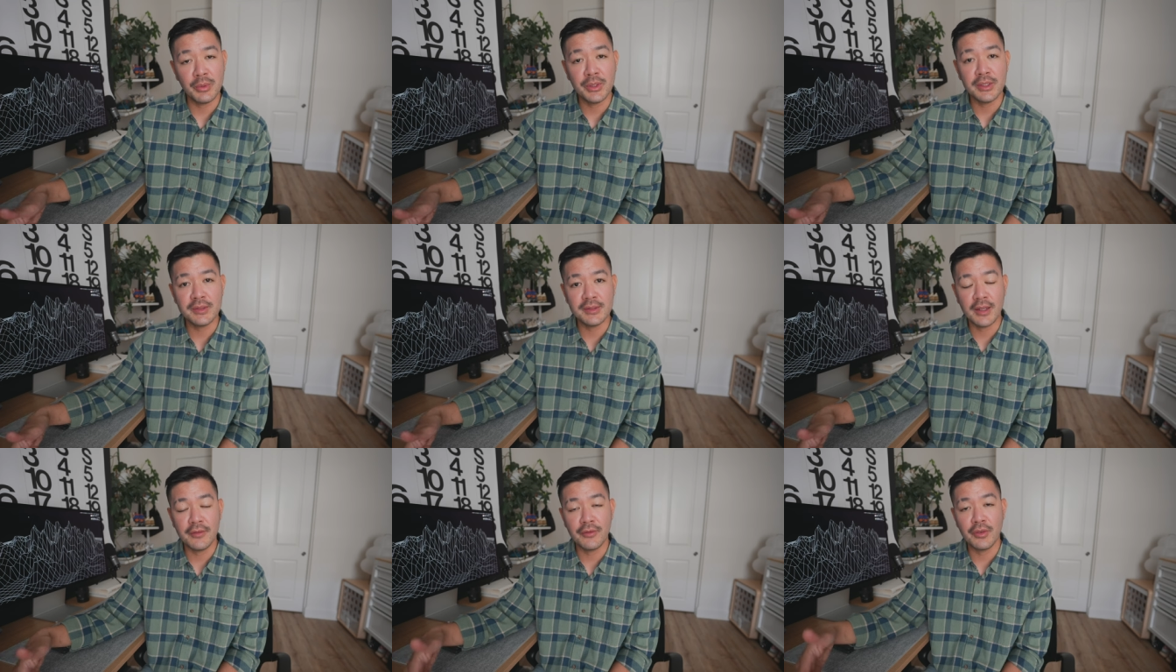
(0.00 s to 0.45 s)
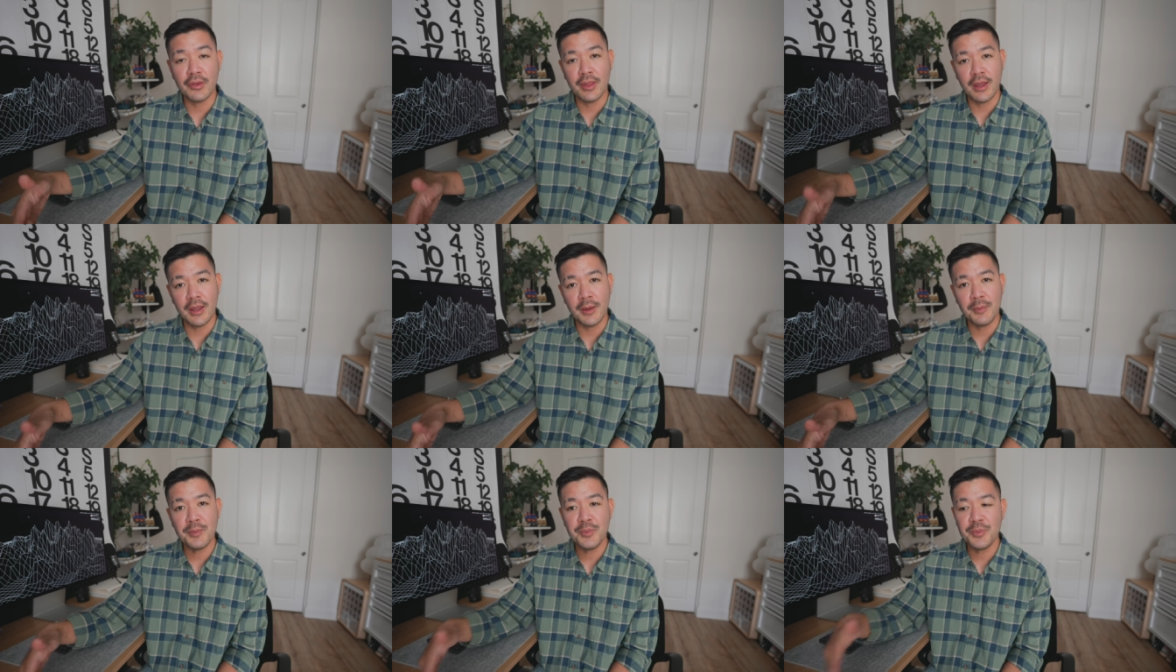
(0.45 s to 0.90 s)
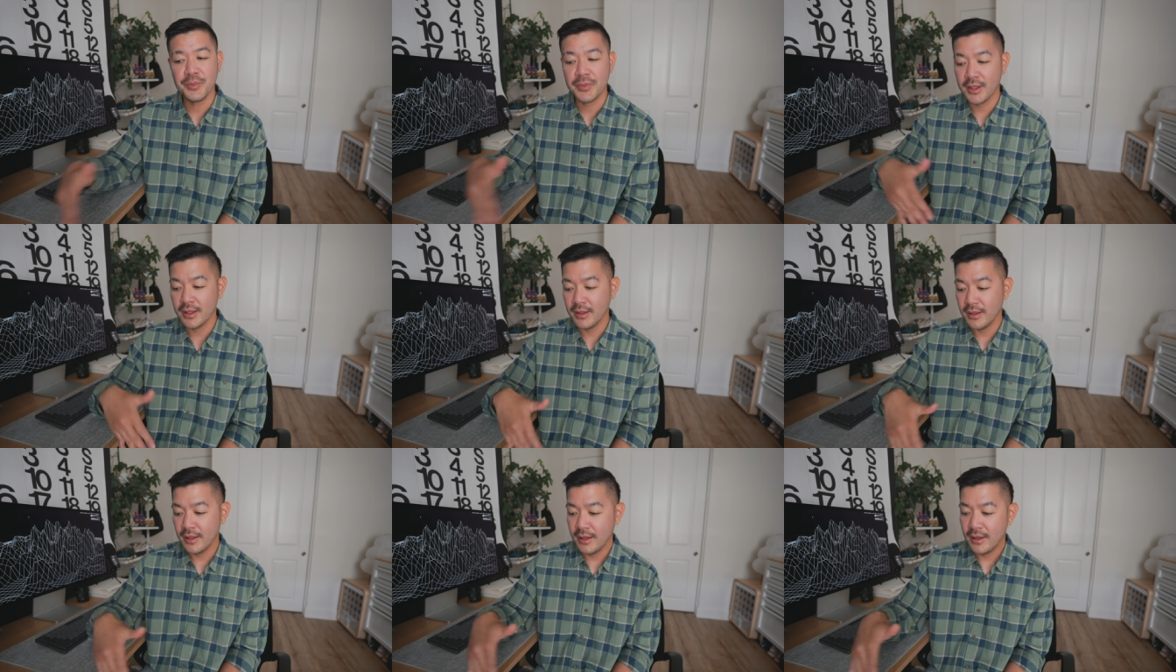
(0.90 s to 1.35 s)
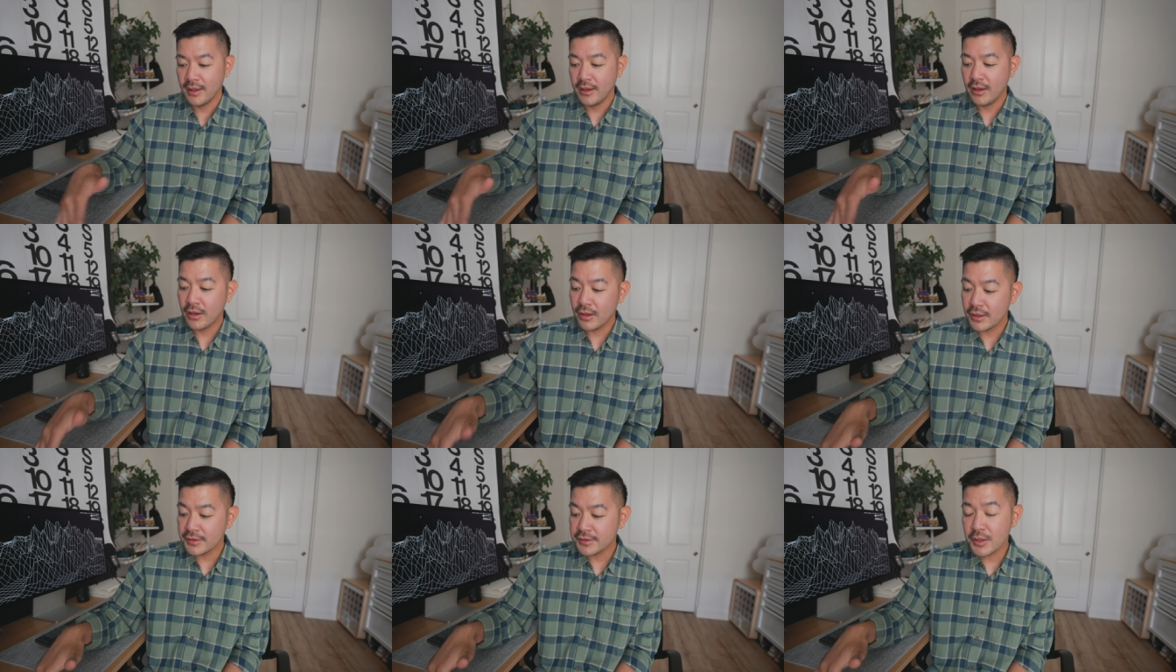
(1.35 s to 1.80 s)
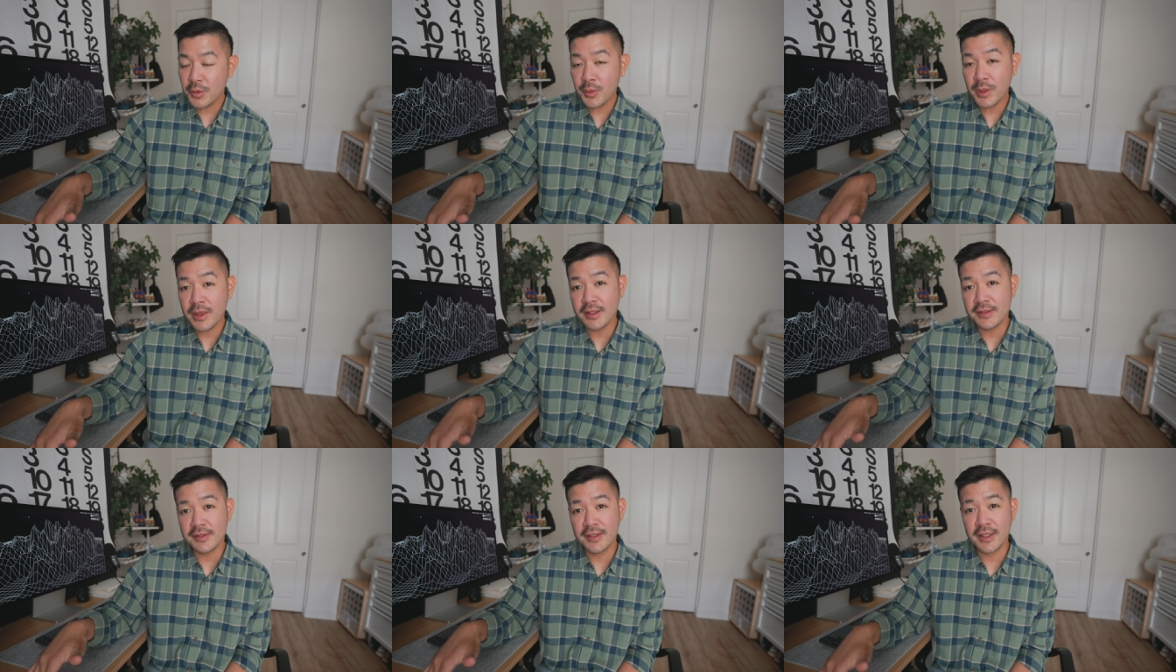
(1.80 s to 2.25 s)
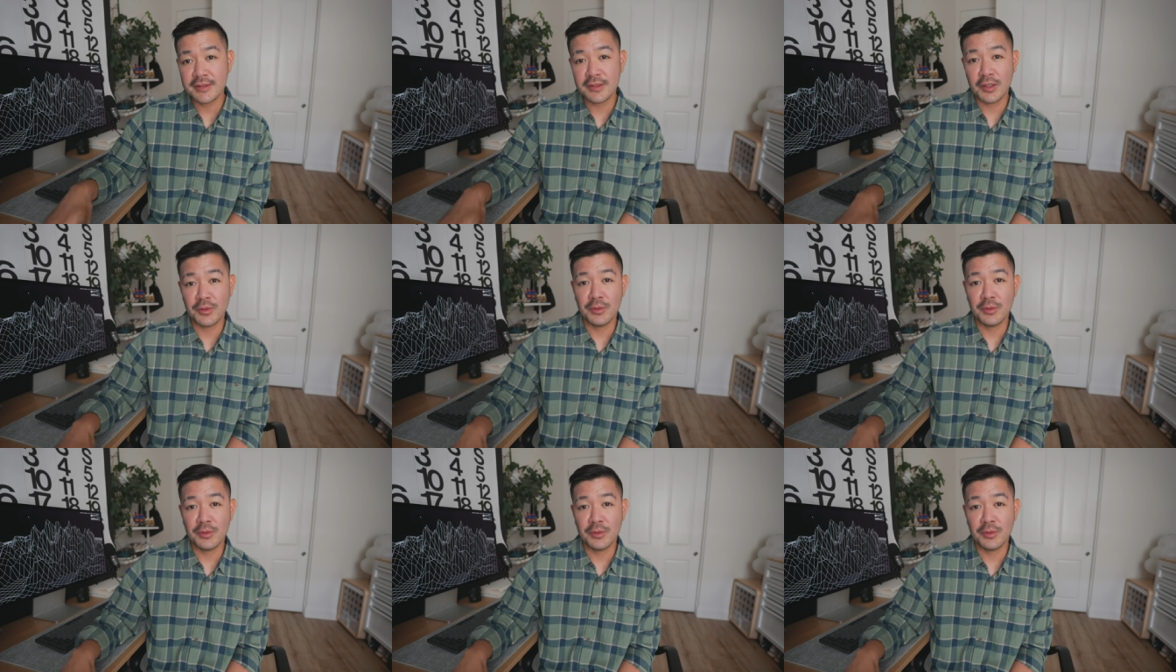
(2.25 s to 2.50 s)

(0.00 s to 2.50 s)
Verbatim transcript: preset for them. Also, when this desk